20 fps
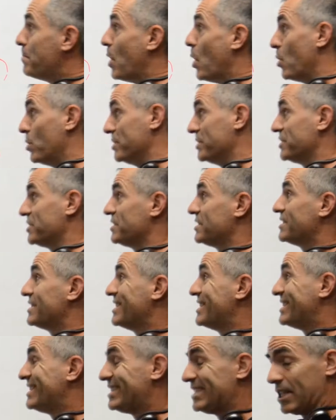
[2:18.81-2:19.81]
bonus
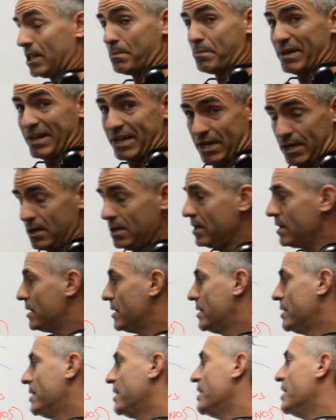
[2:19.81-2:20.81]
to the Silibinin,
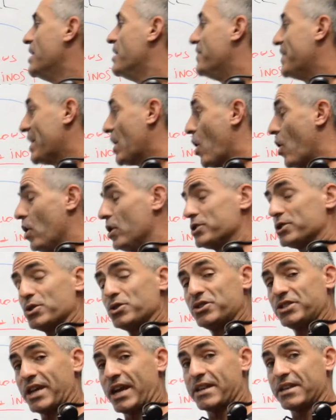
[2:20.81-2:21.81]
they also
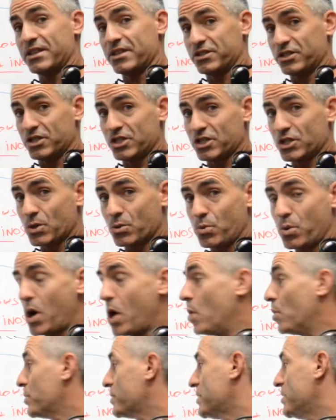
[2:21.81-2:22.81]
said, and this is
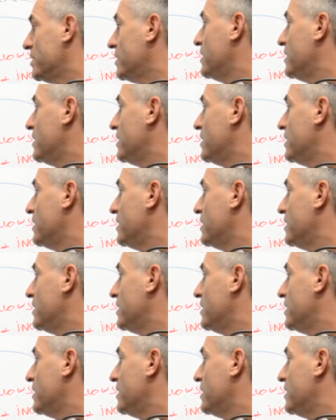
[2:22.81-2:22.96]
quote,